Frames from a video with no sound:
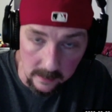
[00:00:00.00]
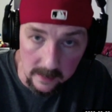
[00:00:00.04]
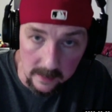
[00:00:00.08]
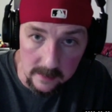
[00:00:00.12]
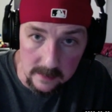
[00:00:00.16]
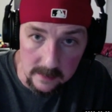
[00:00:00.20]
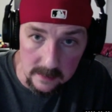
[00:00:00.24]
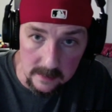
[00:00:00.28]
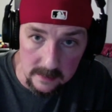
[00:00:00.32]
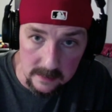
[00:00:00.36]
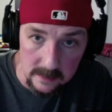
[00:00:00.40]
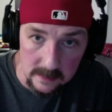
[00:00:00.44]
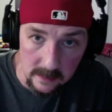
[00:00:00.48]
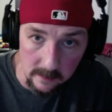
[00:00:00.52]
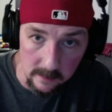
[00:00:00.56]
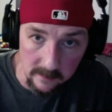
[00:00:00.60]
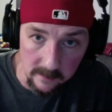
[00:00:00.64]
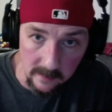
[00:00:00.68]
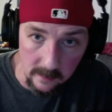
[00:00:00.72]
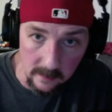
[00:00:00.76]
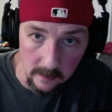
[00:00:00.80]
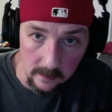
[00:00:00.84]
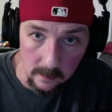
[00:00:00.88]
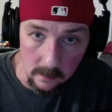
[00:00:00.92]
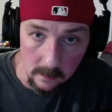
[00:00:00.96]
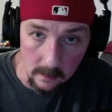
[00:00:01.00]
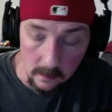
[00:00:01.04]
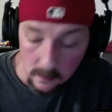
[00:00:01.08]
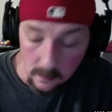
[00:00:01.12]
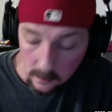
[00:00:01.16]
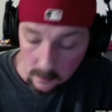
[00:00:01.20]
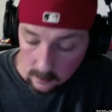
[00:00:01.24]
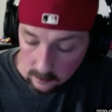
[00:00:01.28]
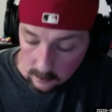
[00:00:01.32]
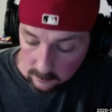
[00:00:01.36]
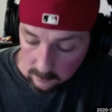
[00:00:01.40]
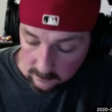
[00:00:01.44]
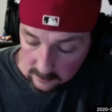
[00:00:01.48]
to something
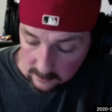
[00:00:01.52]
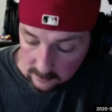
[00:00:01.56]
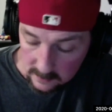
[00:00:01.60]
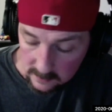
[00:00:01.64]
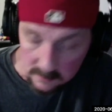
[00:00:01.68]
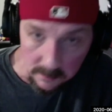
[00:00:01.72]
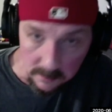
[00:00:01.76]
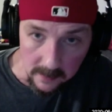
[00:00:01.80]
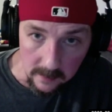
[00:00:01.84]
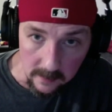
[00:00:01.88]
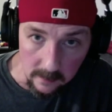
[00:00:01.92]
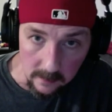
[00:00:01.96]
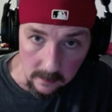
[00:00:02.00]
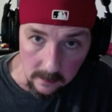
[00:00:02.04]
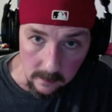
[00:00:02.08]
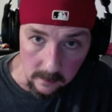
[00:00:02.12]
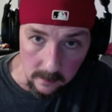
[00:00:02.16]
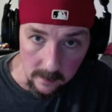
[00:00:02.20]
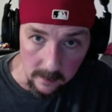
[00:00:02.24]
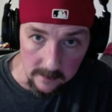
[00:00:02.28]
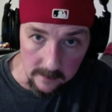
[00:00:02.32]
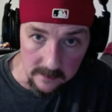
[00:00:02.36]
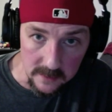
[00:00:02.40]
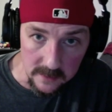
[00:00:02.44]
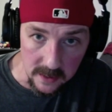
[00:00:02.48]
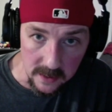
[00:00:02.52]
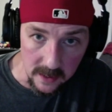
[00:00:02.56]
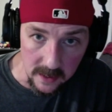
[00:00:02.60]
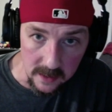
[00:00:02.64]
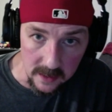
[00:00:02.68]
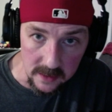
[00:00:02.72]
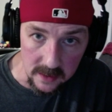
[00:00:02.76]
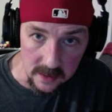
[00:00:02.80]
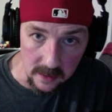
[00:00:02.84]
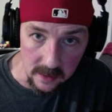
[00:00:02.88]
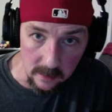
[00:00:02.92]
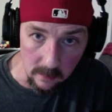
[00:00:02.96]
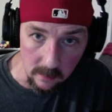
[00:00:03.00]
that's been life
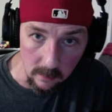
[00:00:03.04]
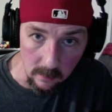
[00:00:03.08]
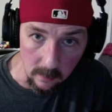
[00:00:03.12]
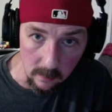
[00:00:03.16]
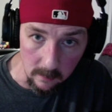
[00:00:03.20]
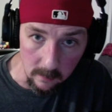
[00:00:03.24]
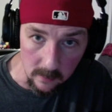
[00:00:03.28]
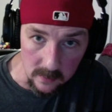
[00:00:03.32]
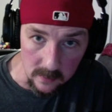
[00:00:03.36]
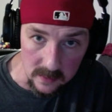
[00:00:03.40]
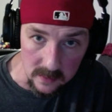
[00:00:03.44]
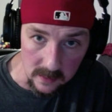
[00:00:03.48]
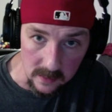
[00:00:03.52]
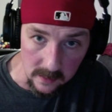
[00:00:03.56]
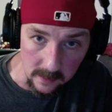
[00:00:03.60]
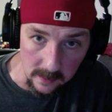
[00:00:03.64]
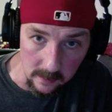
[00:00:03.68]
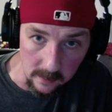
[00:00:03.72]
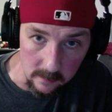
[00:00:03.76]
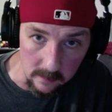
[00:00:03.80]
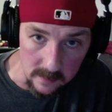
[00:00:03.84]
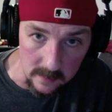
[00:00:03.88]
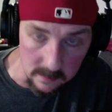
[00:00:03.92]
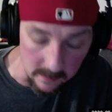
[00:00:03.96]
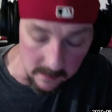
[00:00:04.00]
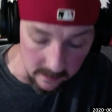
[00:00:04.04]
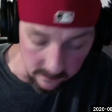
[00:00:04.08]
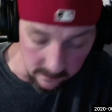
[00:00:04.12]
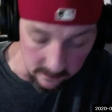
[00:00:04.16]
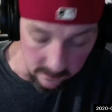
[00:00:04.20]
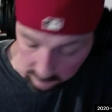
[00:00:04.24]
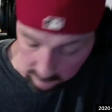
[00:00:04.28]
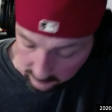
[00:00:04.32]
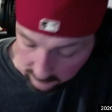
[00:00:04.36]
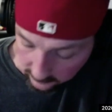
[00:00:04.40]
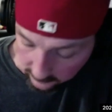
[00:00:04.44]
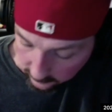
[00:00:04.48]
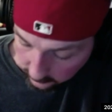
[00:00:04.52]
changing or almost like it was meant to
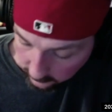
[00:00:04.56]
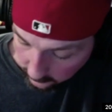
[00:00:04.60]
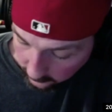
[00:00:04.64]
be.